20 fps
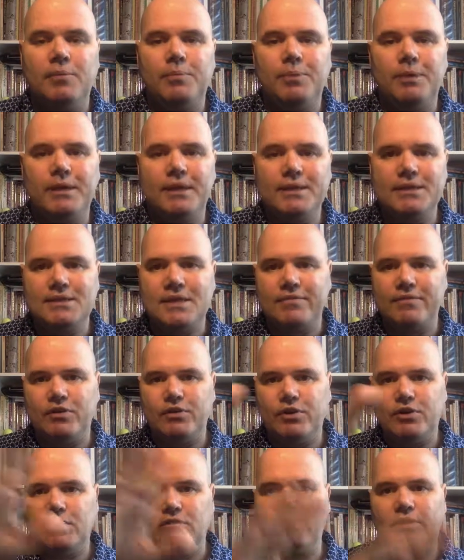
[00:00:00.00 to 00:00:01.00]
Please have a
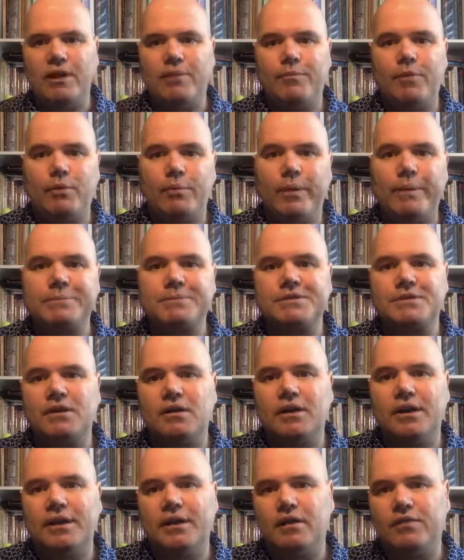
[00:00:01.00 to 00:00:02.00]
look around my
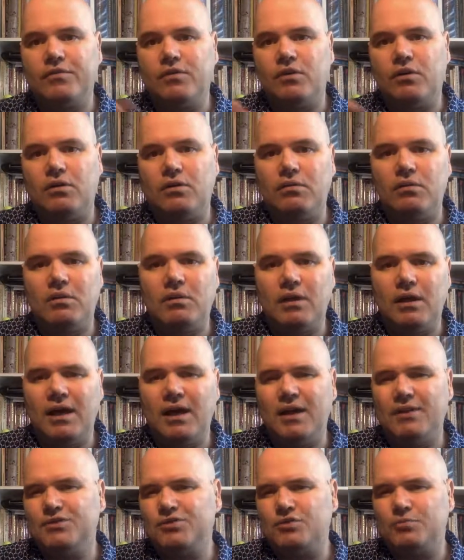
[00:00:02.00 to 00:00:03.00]
website. I've got
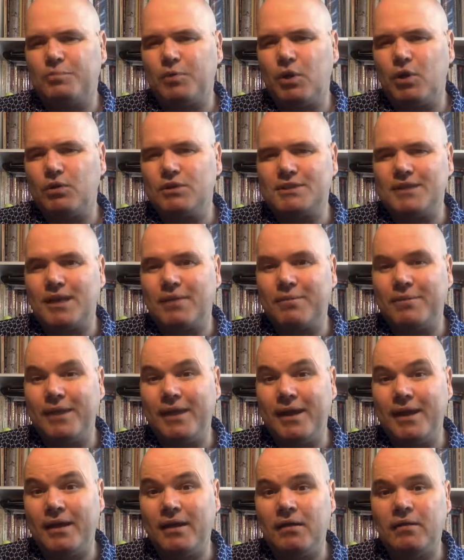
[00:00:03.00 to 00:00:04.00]
100 blogs up
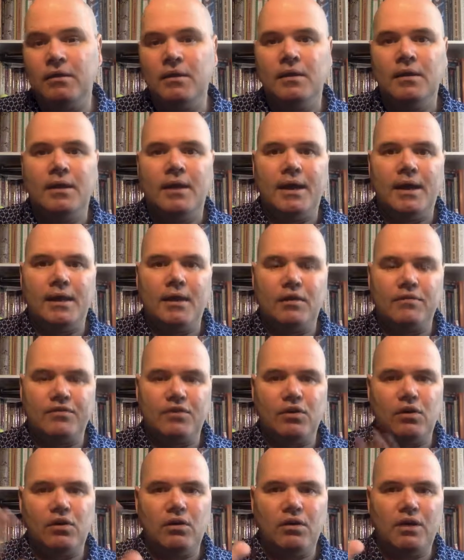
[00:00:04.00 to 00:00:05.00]
now and I've
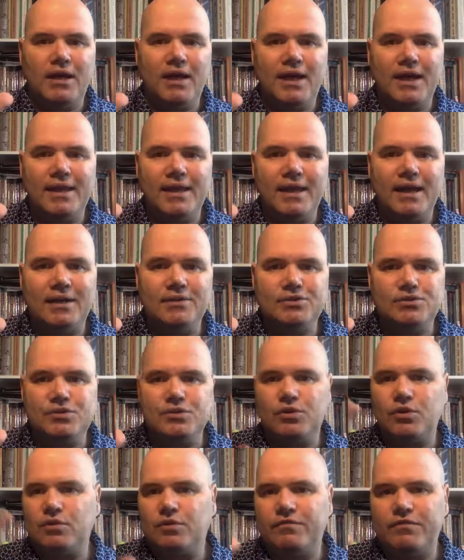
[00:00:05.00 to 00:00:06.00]
got
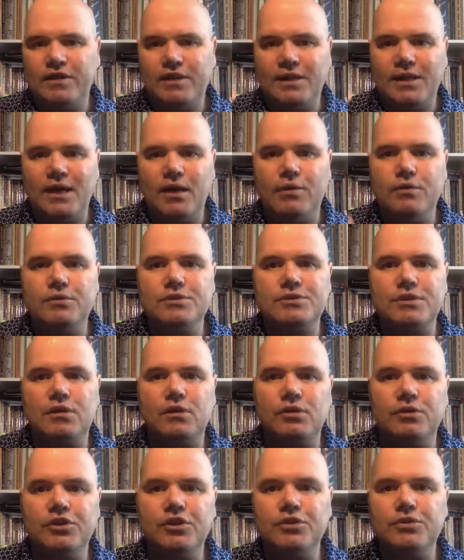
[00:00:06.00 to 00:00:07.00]
800 odd videos
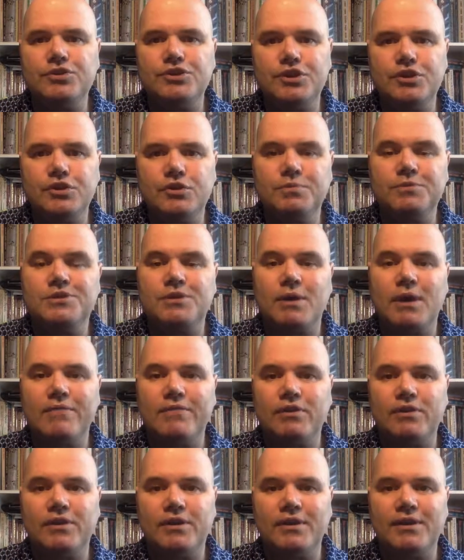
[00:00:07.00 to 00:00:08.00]
on YouTube. So have
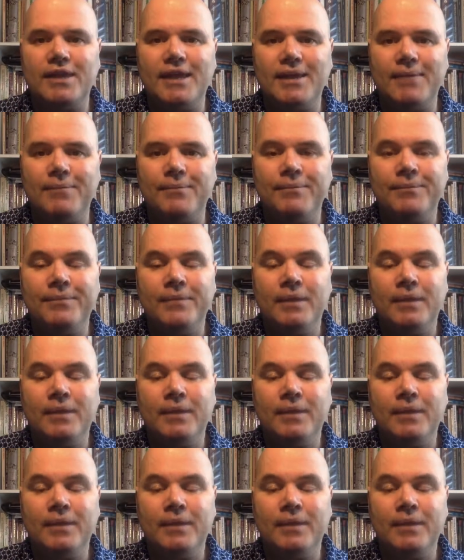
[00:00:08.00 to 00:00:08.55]
a look at them